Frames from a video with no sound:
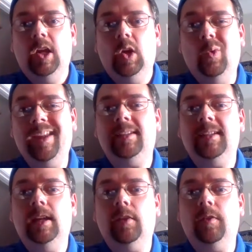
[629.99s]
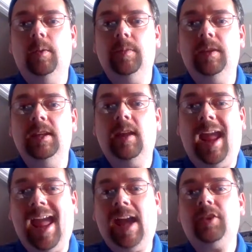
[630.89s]
we get to hear from the
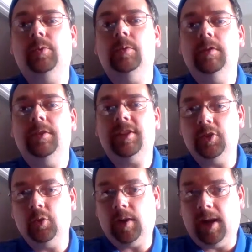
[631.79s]
actual central